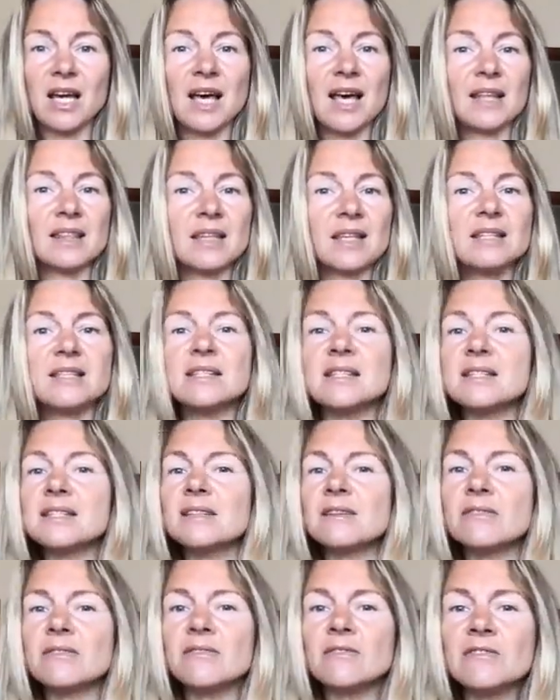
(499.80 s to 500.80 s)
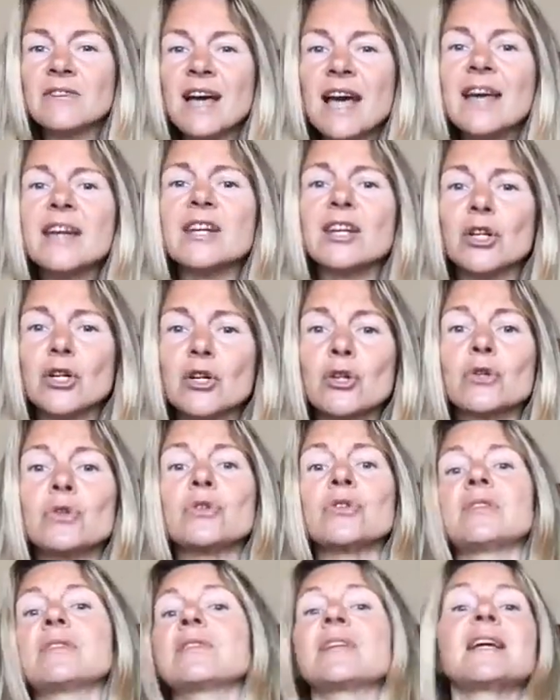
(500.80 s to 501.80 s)
And this is a very
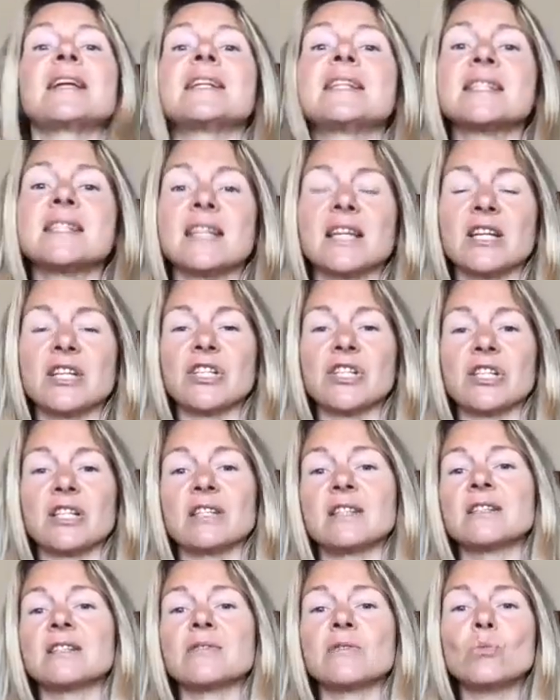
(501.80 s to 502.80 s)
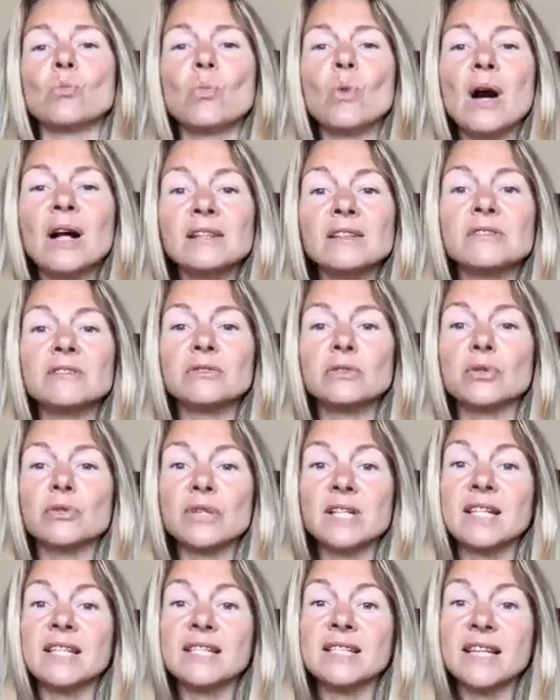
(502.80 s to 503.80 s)
good realization. It's a wonderful
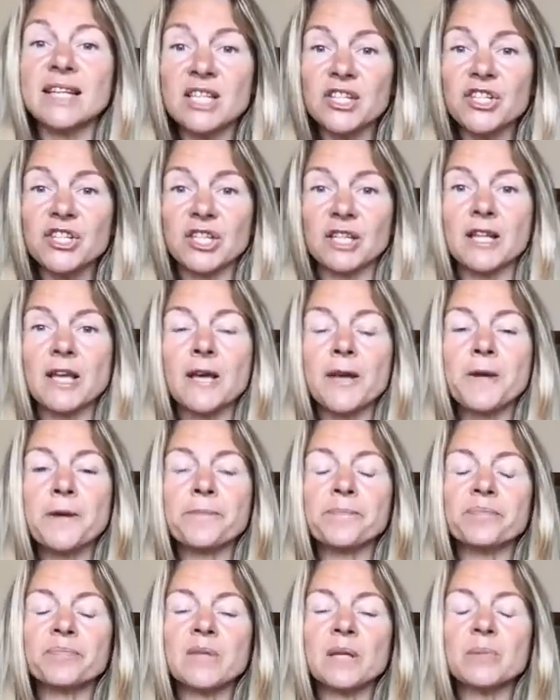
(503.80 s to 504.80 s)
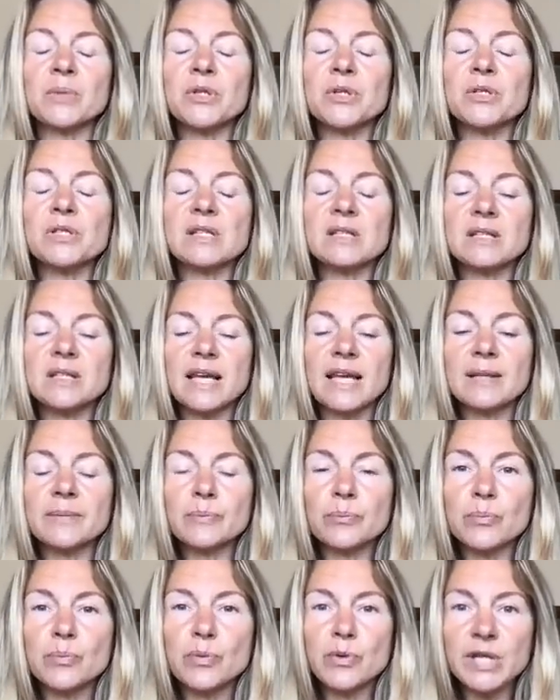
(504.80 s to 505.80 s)
realization, because it
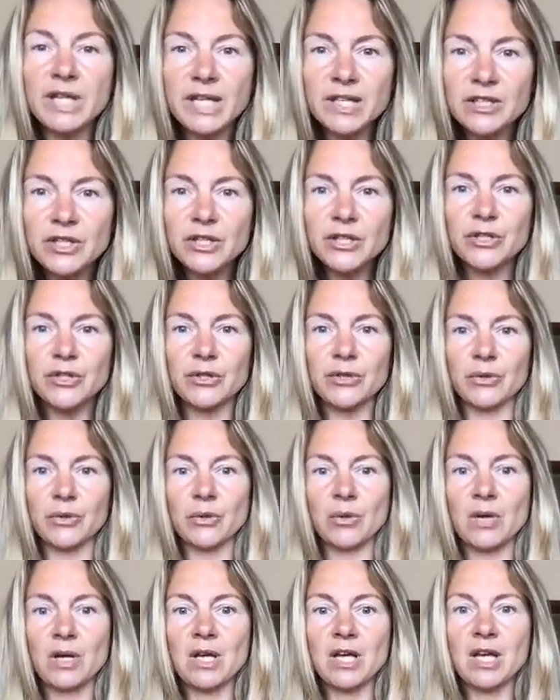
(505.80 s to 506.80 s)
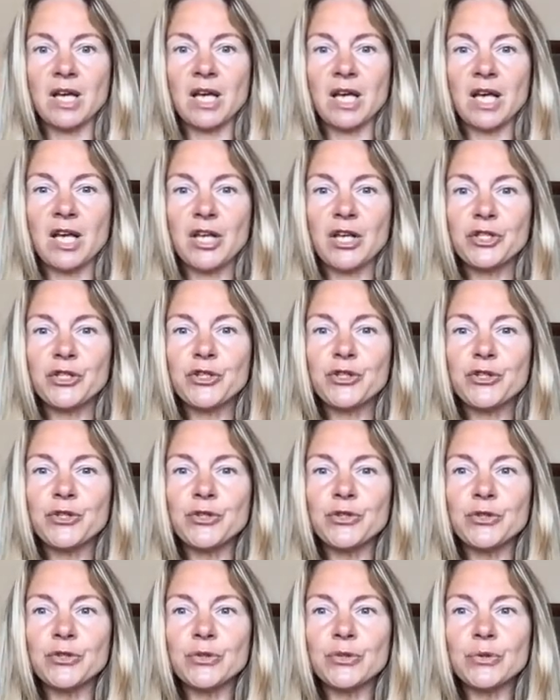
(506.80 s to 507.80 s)
can bring you
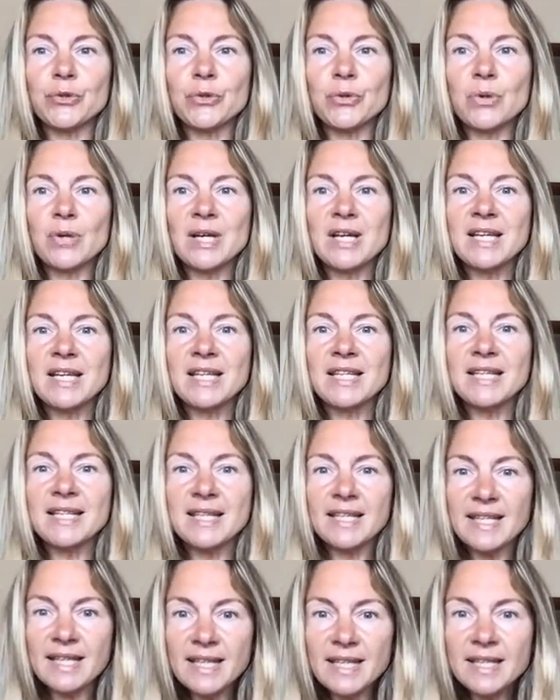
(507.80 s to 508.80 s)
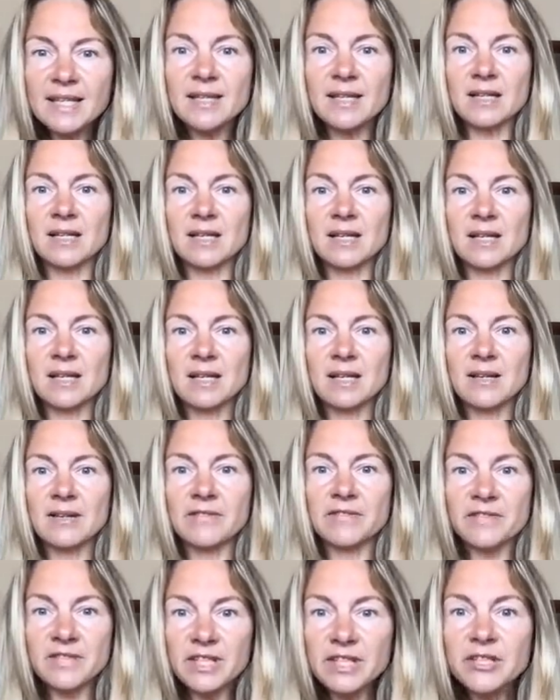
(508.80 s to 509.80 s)
to hear
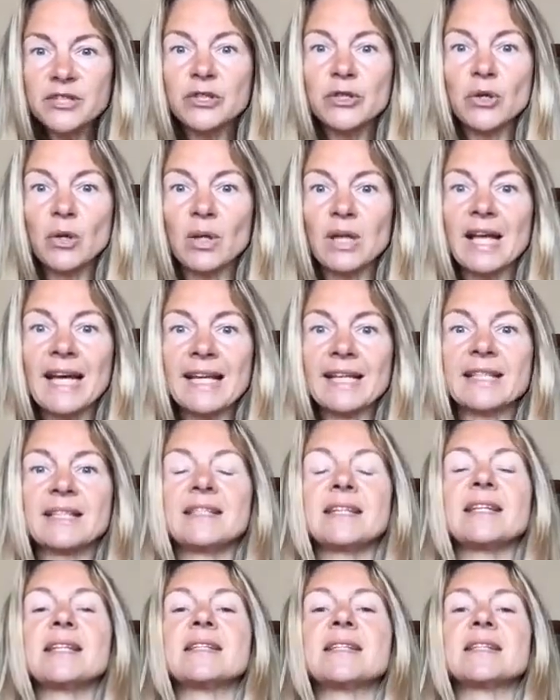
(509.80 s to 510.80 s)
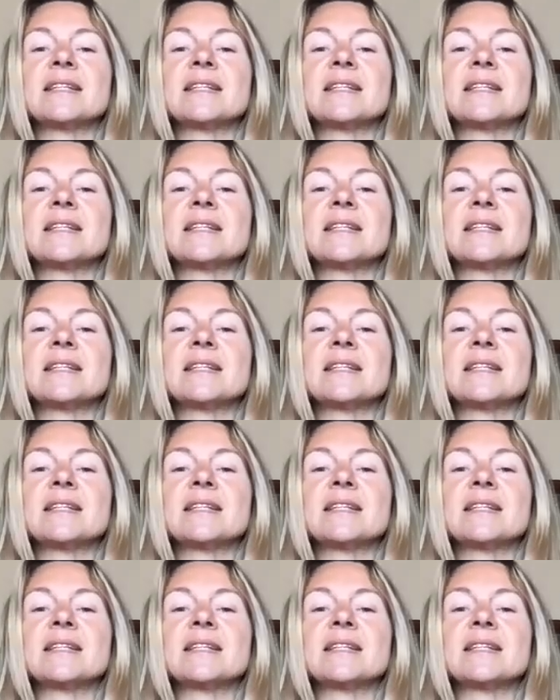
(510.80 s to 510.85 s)
video like this.